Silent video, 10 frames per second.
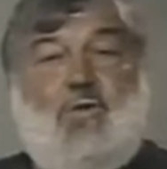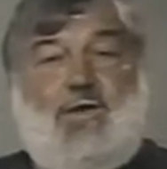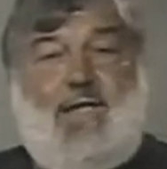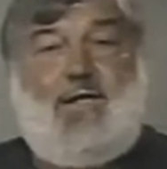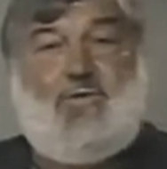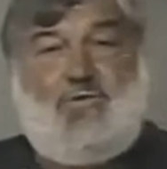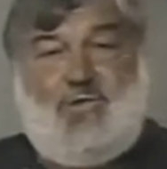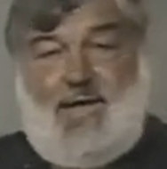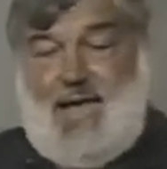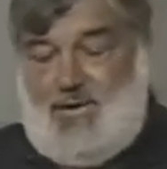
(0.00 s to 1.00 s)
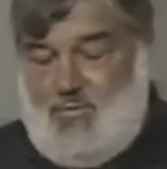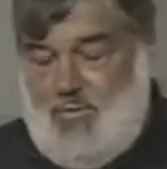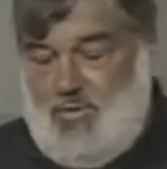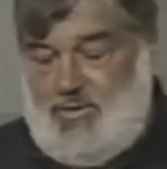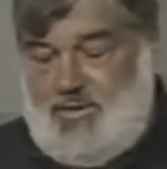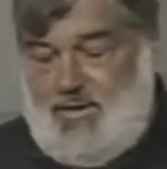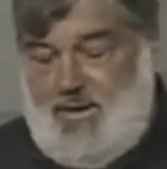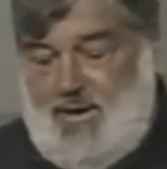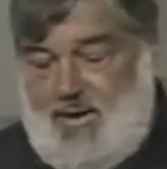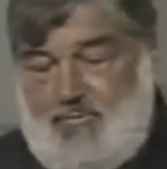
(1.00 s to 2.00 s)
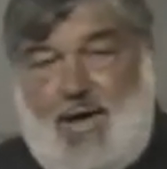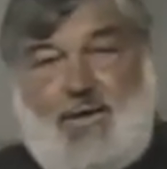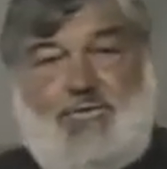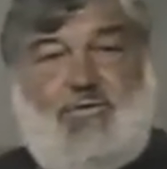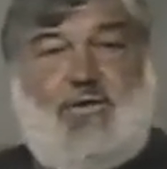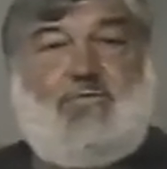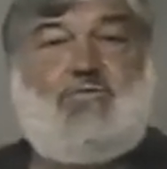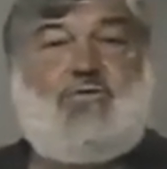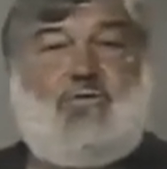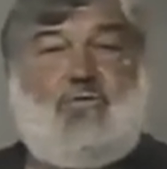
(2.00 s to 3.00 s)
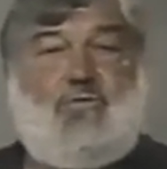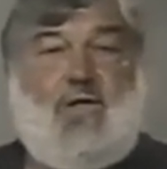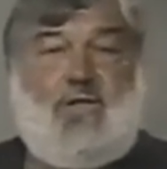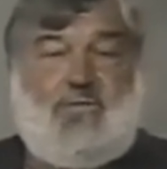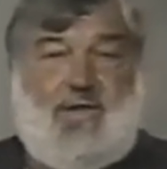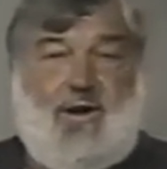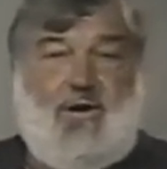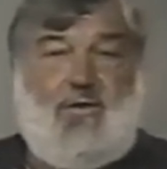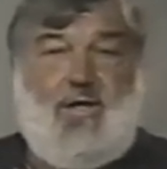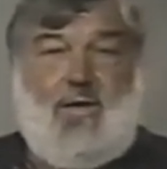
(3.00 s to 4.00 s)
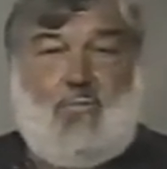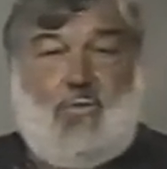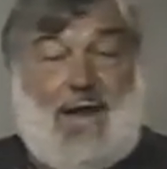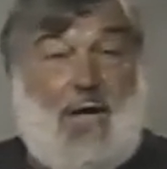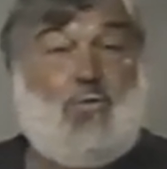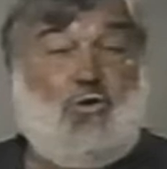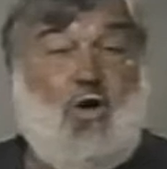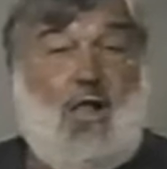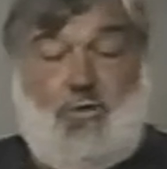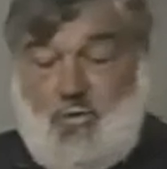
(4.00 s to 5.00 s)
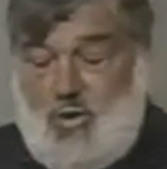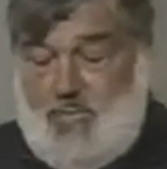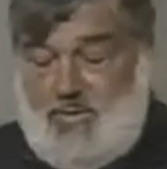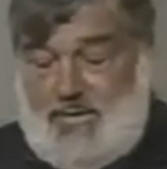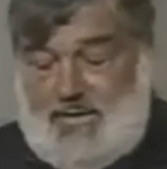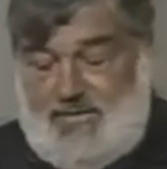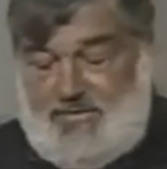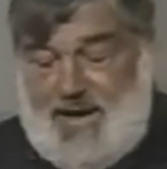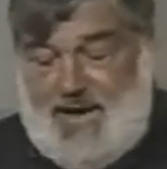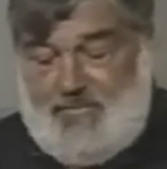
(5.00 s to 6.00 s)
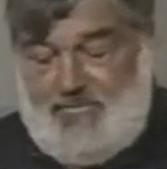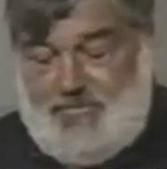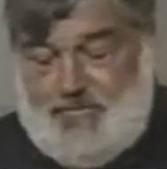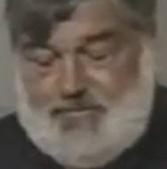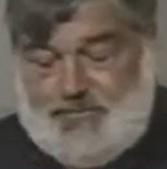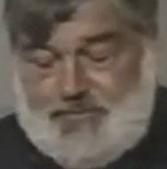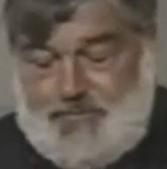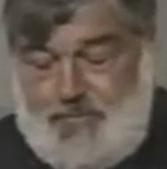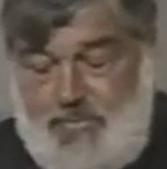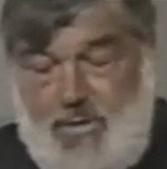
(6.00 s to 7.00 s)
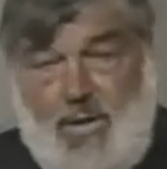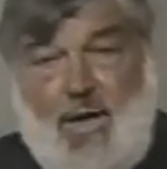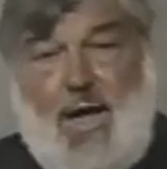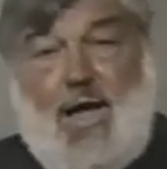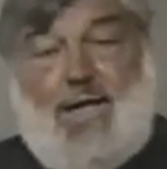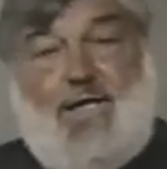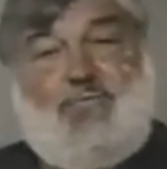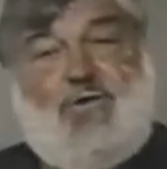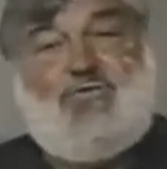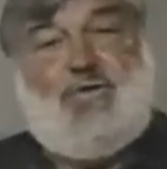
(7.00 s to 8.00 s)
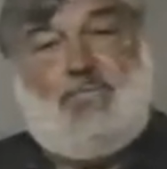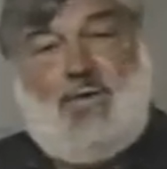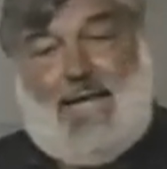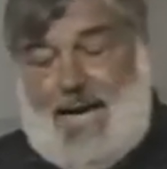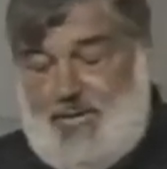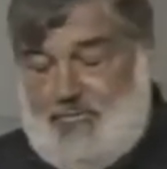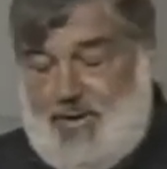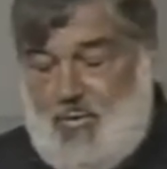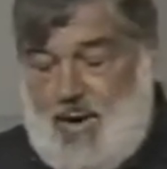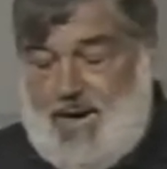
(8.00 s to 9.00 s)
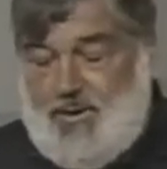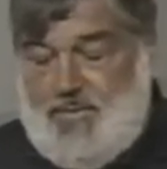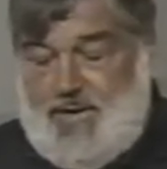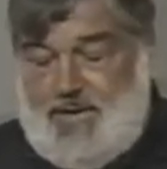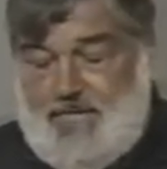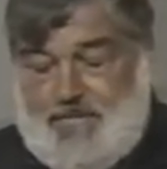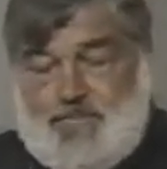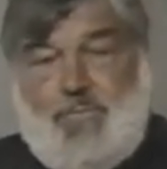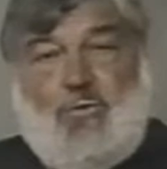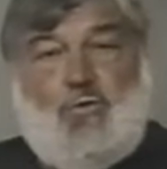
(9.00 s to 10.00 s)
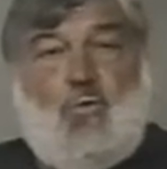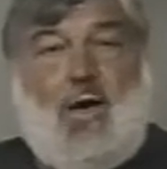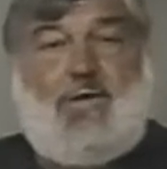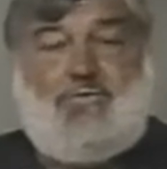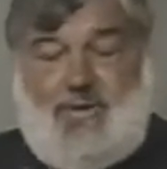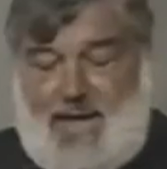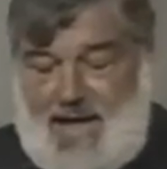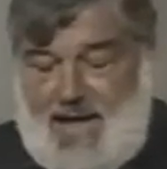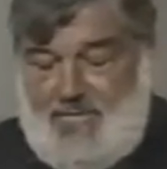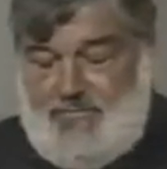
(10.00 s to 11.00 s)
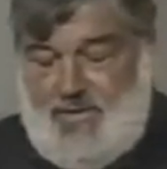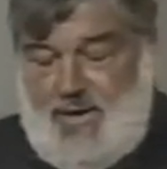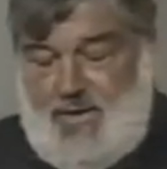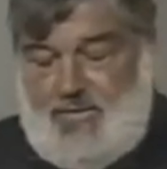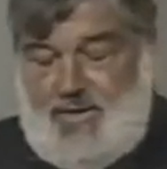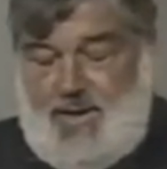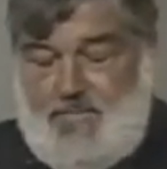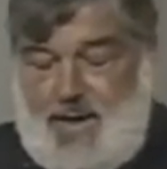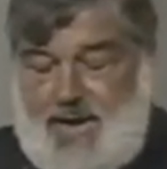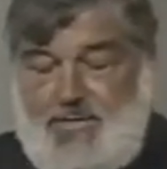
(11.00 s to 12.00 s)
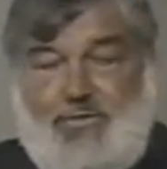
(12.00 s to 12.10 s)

than what he or she had quoted relative to their, what I would call, normal lead times. If it's a planned requirement, you want to have the